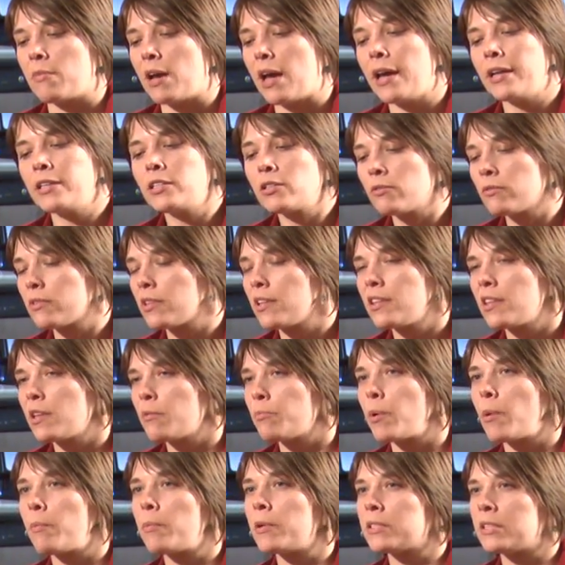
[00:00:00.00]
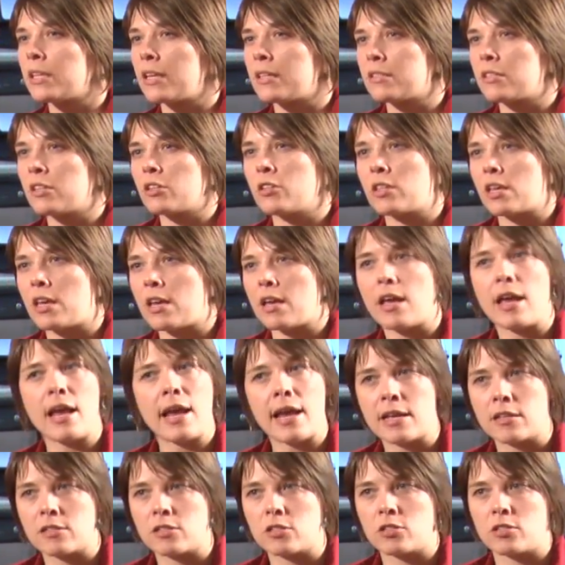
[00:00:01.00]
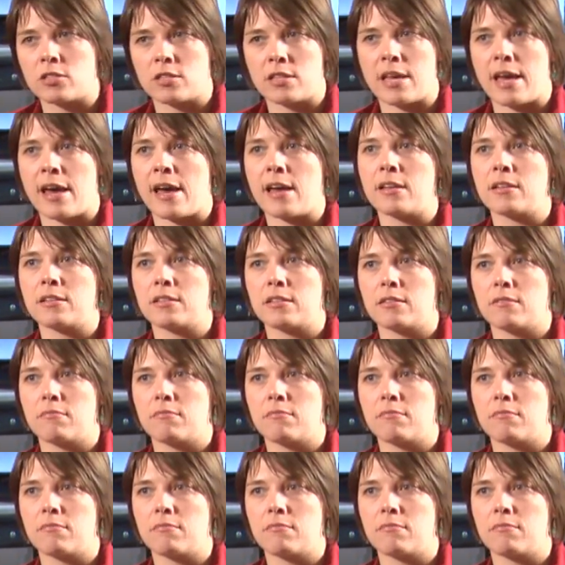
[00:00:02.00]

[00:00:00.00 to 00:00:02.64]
I don't think that bubble tests are the answer to that.